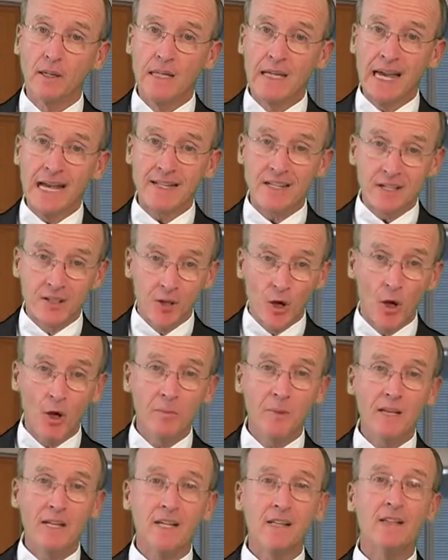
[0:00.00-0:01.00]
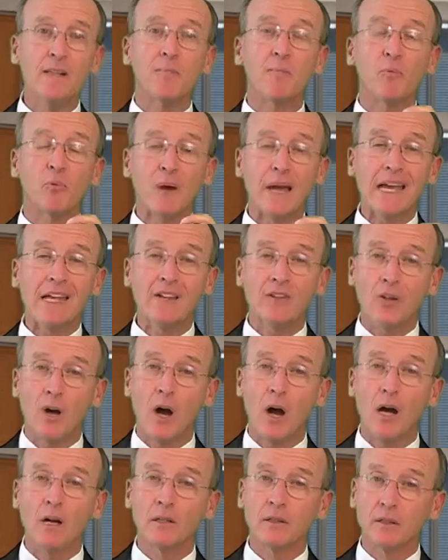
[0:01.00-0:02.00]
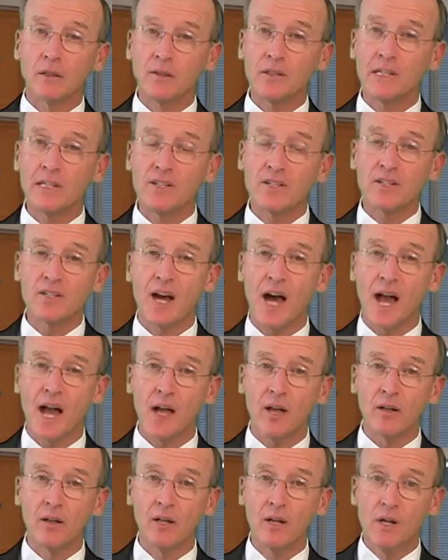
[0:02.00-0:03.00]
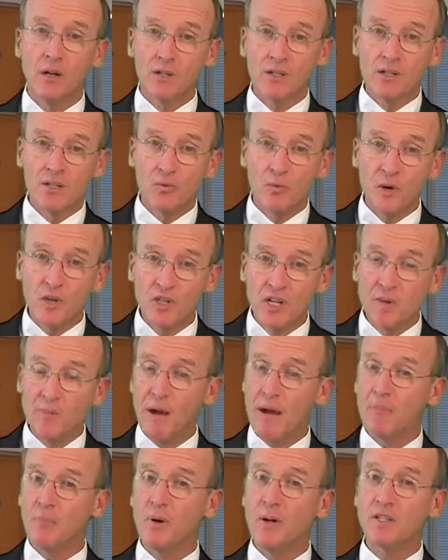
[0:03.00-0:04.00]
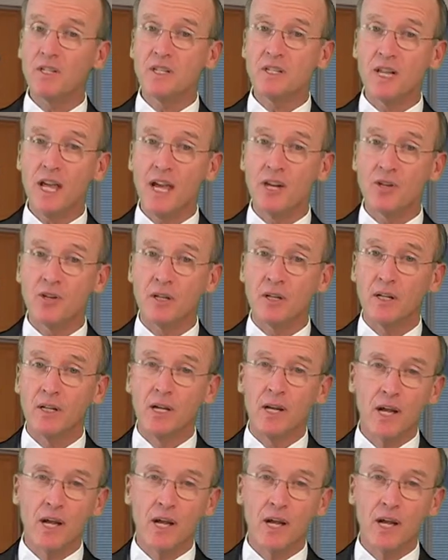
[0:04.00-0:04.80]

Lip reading: And determining the brain talk learning style, switching my presentation,